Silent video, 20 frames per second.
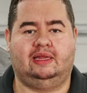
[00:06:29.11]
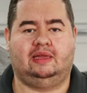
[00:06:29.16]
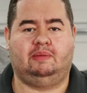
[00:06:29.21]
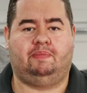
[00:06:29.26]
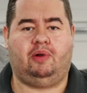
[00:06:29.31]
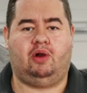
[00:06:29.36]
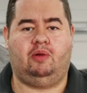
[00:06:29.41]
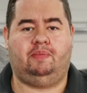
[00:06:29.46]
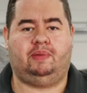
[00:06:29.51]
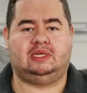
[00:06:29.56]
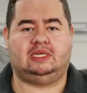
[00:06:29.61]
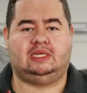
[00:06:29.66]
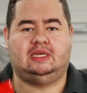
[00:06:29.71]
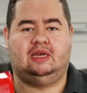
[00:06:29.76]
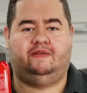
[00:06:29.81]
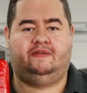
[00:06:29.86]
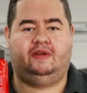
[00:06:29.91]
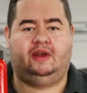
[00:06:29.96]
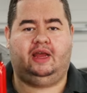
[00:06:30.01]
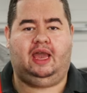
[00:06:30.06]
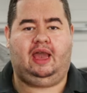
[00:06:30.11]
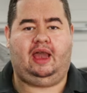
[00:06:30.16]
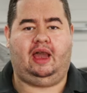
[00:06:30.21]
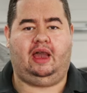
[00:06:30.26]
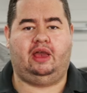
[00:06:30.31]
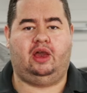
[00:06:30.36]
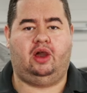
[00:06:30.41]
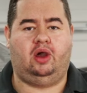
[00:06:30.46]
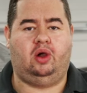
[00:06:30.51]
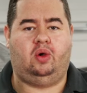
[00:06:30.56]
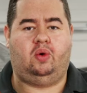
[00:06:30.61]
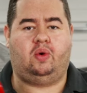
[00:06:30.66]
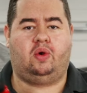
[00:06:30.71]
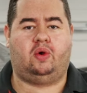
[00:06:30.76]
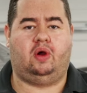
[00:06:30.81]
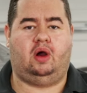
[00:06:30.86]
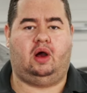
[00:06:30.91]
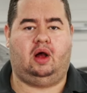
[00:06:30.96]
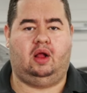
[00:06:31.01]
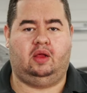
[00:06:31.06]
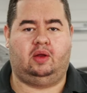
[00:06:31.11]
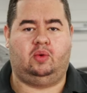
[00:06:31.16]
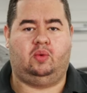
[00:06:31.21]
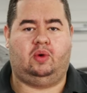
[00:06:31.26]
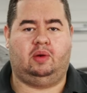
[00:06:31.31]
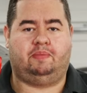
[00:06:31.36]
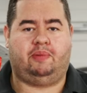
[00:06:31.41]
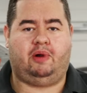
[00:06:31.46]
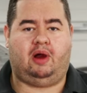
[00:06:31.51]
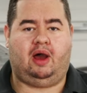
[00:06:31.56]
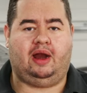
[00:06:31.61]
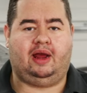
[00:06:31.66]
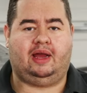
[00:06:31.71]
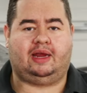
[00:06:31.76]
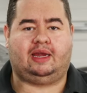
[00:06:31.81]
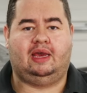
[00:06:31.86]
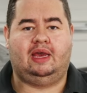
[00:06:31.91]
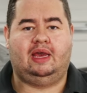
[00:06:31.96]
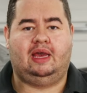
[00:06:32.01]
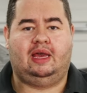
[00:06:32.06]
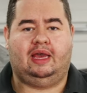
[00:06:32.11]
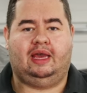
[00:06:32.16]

And the purpose of an AIO or all-in-one product